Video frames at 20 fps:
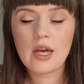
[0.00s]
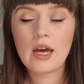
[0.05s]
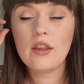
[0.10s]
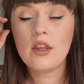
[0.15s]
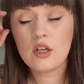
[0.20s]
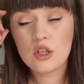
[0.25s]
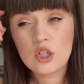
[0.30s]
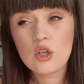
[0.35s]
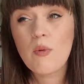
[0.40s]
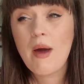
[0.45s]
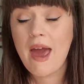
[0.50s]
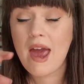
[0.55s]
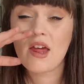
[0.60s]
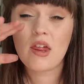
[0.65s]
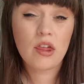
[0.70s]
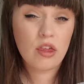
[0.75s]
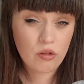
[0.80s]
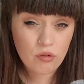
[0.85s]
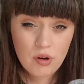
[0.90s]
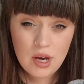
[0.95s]
and they do
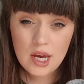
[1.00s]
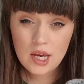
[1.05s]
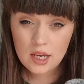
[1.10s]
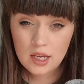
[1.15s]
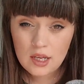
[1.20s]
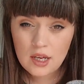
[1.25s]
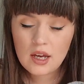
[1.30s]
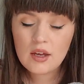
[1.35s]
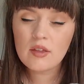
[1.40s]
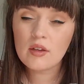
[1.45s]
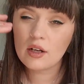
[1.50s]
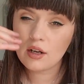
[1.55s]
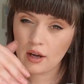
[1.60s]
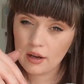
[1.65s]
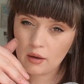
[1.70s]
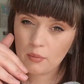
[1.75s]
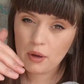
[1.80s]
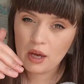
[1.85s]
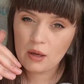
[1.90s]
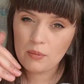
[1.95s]
A3 in the
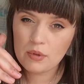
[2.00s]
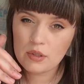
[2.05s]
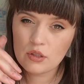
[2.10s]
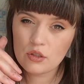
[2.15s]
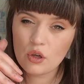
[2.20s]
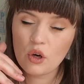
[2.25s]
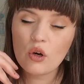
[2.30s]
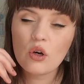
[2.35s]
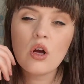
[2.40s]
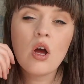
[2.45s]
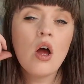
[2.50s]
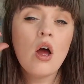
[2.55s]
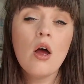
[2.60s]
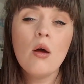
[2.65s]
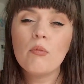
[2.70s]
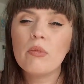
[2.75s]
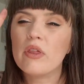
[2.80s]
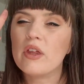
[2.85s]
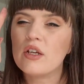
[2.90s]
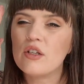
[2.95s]
lighter paper stock,
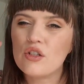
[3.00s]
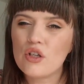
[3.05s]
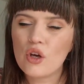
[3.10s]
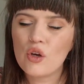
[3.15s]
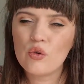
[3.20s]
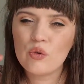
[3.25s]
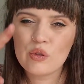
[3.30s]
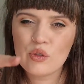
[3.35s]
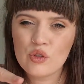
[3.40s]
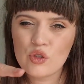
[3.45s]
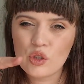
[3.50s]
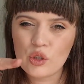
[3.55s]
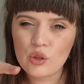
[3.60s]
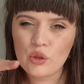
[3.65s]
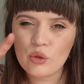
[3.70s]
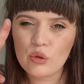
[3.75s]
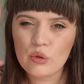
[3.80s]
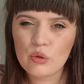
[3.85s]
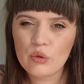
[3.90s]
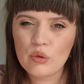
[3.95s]
but they don't
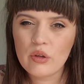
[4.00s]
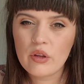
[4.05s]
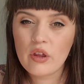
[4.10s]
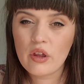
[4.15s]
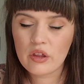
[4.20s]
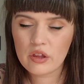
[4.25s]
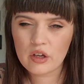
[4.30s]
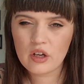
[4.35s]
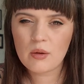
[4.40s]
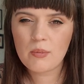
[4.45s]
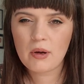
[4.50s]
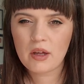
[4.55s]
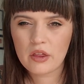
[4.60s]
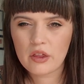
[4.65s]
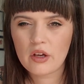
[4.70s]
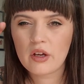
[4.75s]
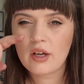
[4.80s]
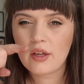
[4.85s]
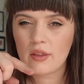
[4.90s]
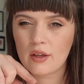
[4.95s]
do the 30 by
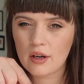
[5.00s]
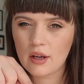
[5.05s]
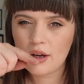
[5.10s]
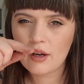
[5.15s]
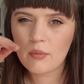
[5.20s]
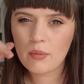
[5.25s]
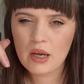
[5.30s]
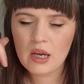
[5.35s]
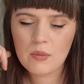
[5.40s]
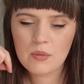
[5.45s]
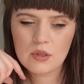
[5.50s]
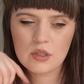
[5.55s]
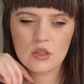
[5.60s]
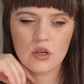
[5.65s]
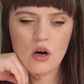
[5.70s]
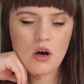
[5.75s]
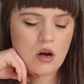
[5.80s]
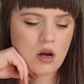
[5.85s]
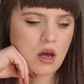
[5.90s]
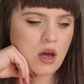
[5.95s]
30 in the lighter paper
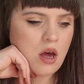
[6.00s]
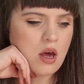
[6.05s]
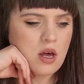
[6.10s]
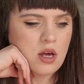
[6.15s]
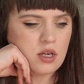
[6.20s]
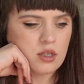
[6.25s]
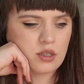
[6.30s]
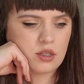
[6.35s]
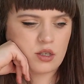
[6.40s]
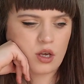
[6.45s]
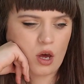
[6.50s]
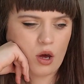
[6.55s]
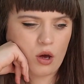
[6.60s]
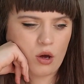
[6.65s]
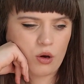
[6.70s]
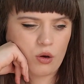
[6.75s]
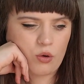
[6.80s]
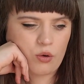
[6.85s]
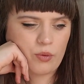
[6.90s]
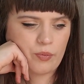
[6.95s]
stock.
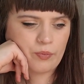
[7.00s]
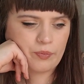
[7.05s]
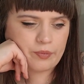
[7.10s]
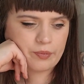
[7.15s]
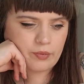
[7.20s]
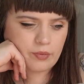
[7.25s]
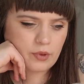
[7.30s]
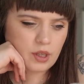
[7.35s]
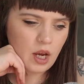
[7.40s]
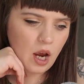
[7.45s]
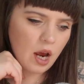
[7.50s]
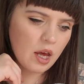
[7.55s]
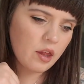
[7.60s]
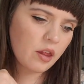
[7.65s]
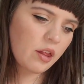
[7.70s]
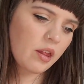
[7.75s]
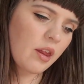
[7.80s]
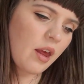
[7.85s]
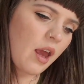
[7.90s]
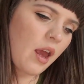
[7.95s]
So I
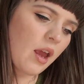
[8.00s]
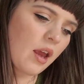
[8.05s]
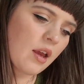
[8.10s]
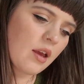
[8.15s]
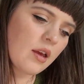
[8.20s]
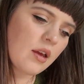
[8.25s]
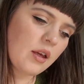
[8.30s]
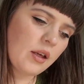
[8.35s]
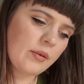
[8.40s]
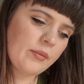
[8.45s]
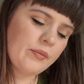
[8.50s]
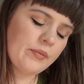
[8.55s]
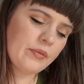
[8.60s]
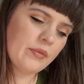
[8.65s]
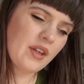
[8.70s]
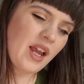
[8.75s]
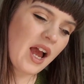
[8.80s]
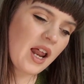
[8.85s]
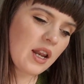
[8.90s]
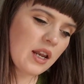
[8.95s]
think,
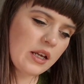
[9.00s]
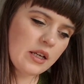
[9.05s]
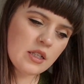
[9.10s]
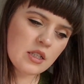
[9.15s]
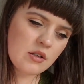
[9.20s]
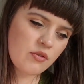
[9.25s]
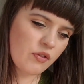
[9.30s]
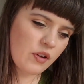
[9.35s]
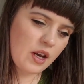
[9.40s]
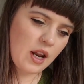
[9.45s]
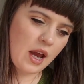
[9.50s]
at least for